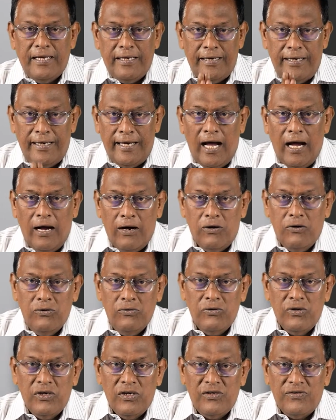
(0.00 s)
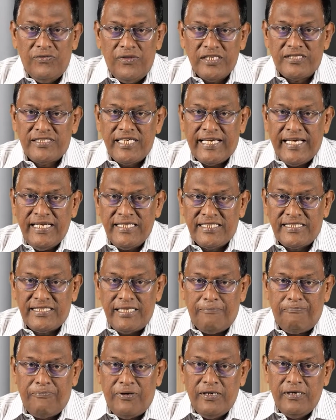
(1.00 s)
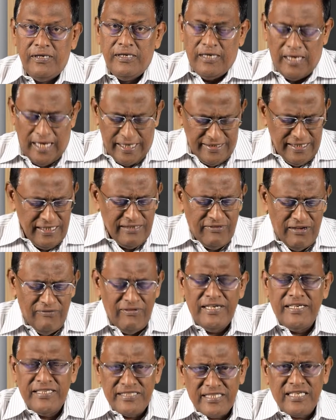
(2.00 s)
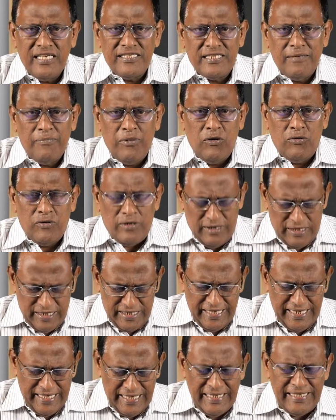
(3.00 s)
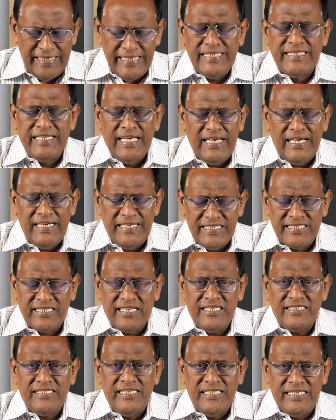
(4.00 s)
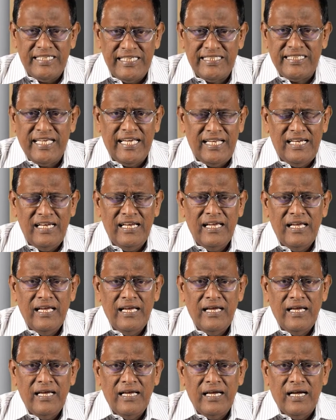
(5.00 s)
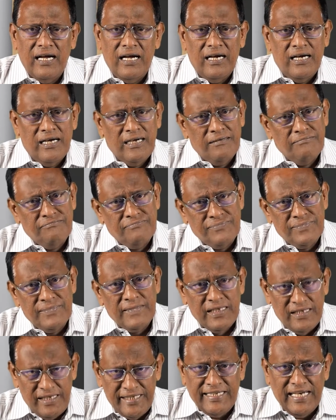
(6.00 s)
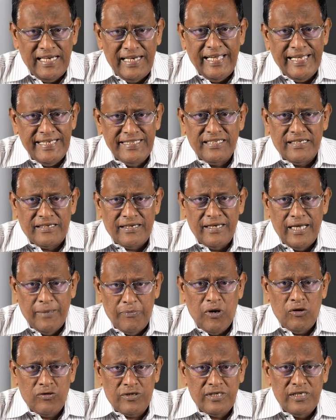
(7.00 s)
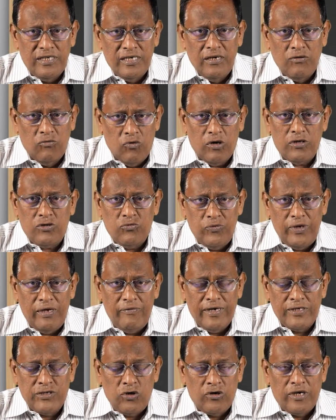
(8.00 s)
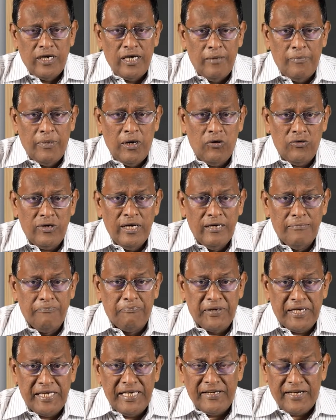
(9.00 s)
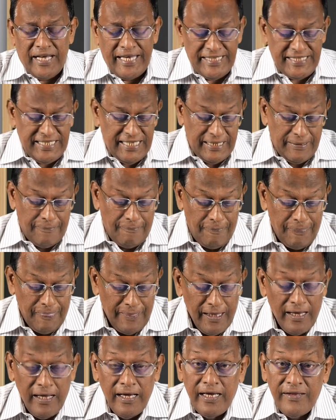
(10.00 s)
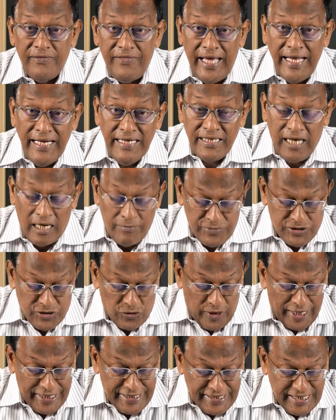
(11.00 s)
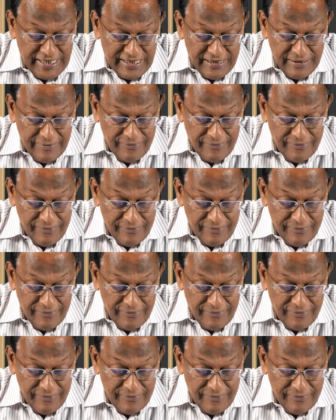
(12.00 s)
Now, the second step, I think we will discuss in detail little later about what we were talking about pre-writing. Then comes writing.